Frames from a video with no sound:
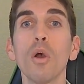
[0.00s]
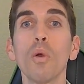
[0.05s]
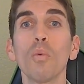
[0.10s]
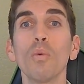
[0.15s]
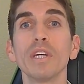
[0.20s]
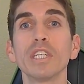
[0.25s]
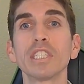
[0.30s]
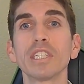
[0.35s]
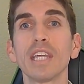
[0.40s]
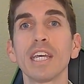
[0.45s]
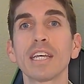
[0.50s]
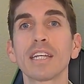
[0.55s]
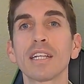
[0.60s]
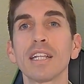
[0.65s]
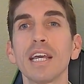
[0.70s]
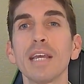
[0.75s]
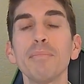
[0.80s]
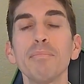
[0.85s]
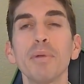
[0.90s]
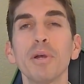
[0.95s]
which they
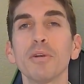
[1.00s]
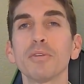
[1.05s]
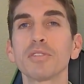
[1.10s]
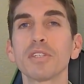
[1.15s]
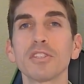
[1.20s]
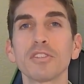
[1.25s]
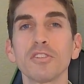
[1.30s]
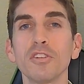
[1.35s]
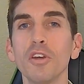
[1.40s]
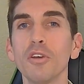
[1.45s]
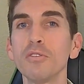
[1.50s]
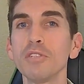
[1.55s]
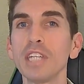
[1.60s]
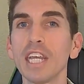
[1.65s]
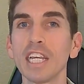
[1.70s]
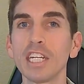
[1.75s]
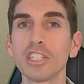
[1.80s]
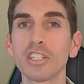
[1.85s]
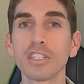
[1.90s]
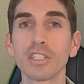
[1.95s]
claim poses no
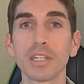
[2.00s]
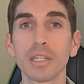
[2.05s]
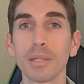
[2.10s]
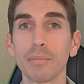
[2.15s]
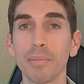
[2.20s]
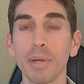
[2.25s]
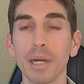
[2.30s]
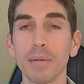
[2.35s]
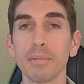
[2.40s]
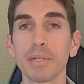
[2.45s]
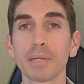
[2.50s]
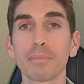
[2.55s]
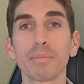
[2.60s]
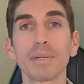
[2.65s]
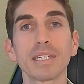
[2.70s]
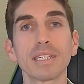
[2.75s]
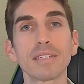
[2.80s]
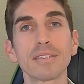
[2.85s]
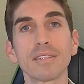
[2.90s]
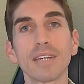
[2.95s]
danger to the public,
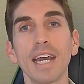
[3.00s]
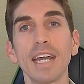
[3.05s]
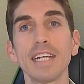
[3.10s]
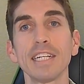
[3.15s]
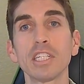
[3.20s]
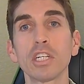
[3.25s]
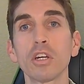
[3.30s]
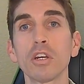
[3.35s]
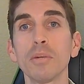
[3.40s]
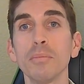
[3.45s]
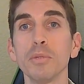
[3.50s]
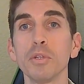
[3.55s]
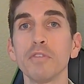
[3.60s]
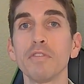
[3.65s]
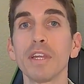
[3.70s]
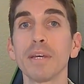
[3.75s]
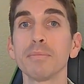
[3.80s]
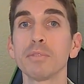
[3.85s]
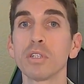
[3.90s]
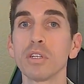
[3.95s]
but decided to remove
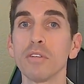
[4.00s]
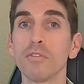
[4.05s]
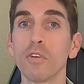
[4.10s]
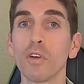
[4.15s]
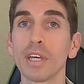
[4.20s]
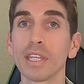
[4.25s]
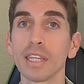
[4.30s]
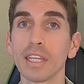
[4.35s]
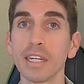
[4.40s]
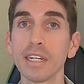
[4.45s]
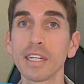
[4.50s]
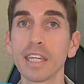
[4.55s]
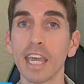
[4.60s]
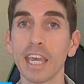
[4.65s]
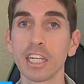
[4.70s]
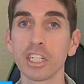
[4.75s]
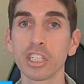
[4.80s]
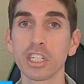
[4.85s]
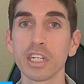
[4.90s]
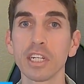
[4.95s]
them to avoid
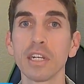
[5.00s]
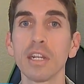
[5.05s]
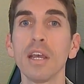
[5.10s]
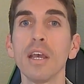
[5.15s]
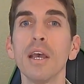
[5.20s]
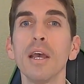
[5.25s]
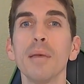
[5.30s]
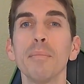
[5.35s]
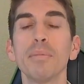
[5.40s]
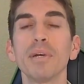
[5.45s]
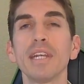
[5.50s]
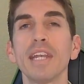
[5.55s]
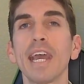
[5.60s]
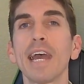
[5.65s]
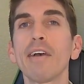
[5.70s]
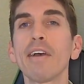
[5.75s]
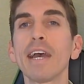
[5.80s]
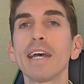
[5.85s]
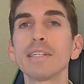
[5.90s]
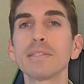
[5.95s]
litigation, but
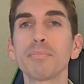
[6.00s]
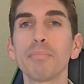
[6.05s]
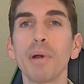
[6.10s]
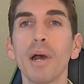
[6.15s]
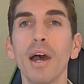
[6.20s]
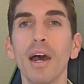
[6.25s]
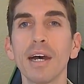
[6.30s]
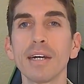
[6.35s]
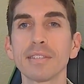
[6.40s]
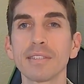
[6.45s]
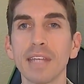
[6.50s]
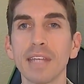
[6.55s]
now has paused